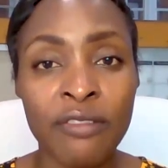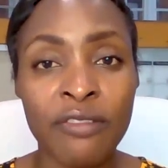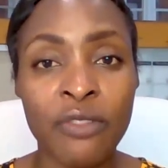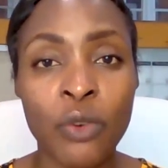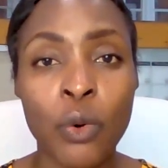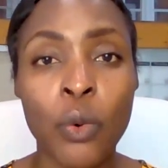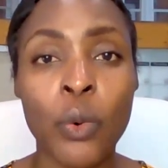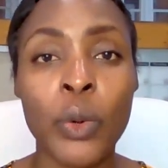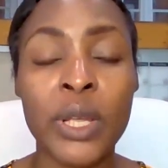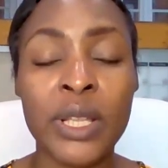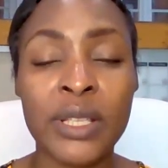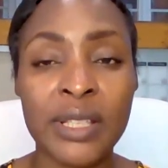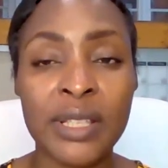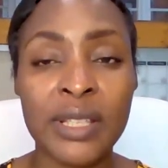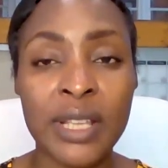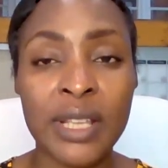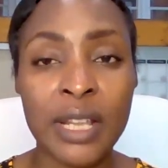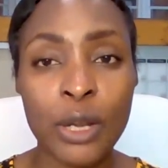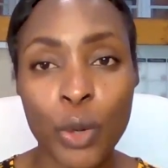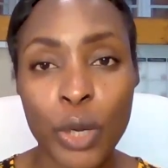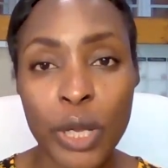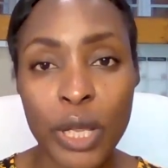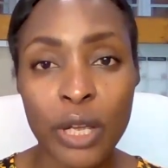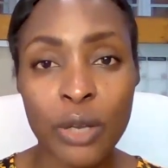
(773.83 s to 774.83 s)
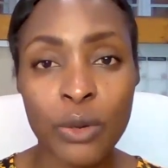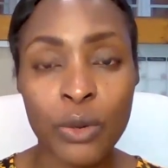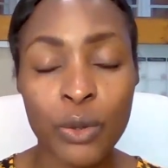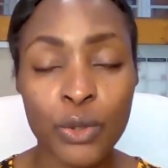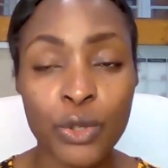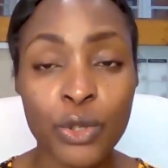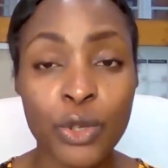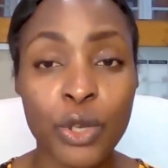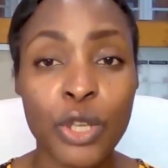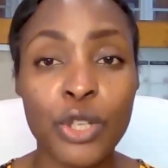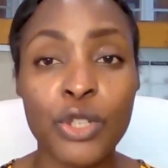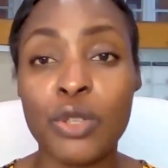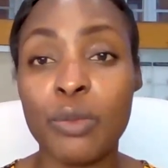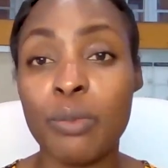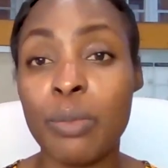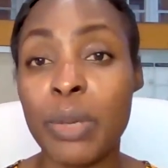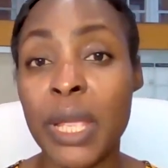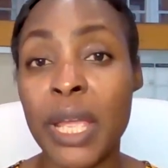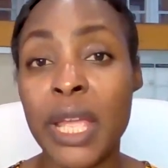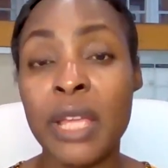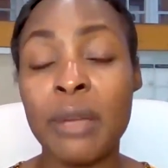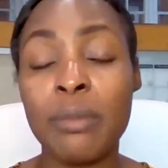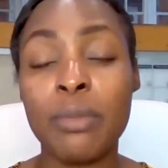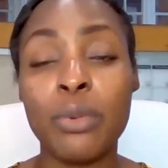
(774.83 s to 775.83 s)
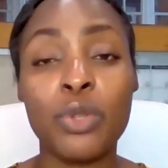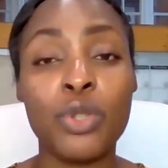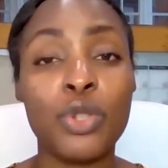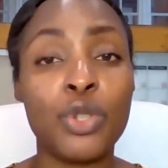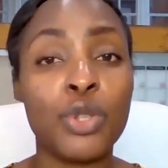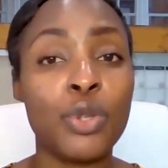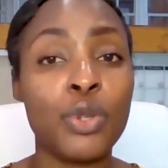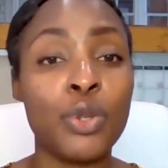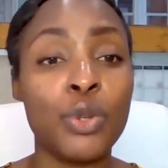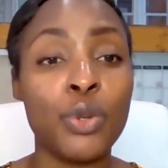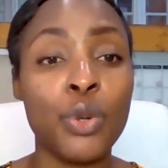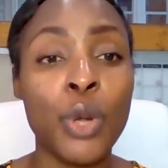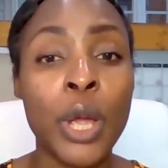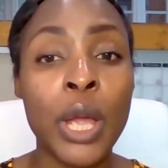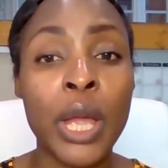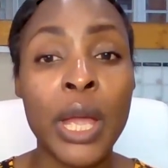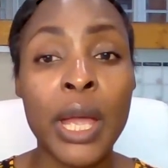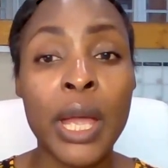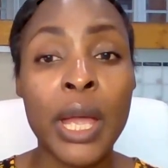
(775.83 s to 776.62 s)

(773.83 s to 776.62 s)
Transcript: for is a lawyer who's going to be able to